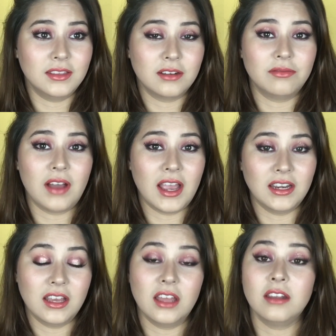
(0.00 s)
They're
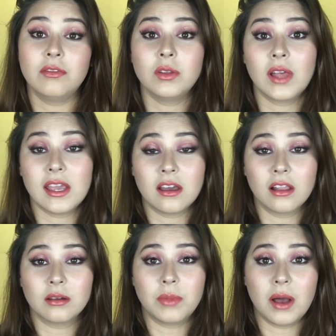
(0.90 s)
fine. And if you like
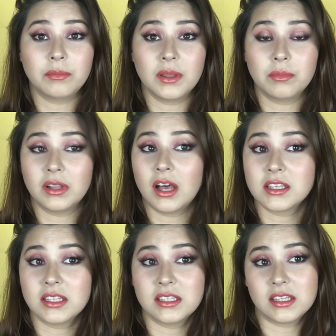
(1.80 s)
ColourPop lip
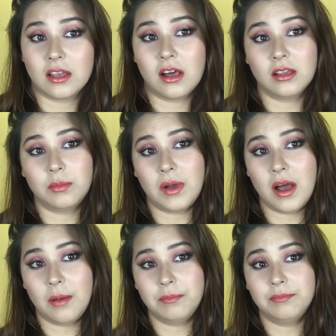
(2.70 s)
glosses and
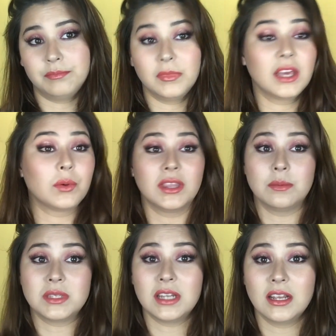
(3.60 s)
ColourPop liquid
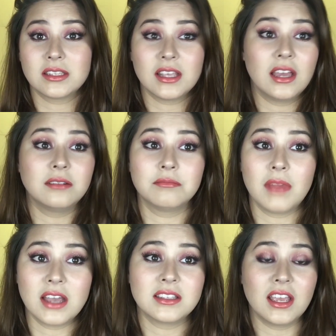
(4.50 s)
lipsticks, then
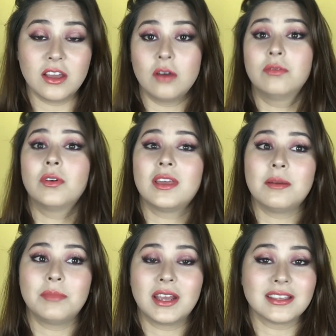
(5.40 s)
I say go for
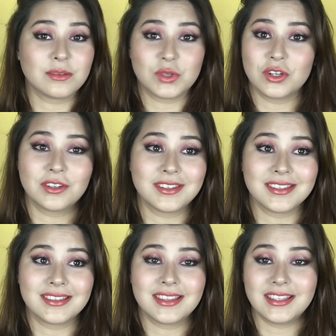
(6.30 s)
them, because I'm sure
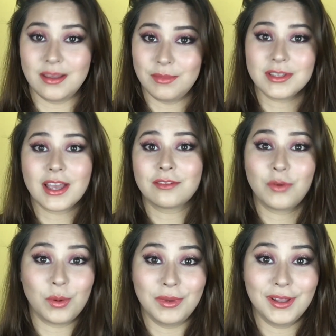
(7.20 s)
it's the same exact
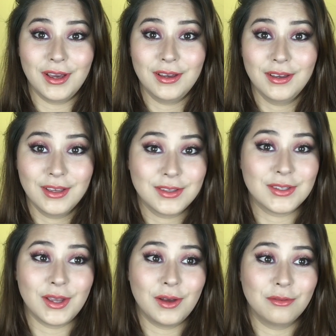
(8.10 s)
formula.
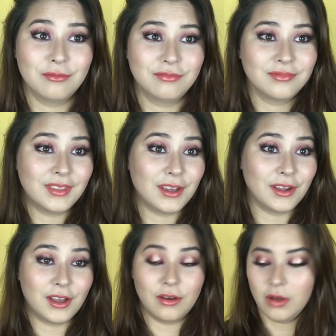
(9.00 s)
So there
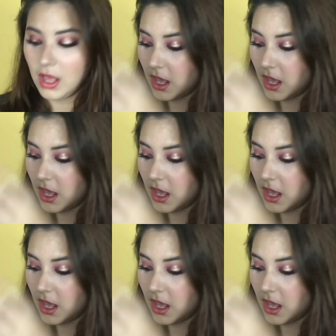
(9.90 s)
you go.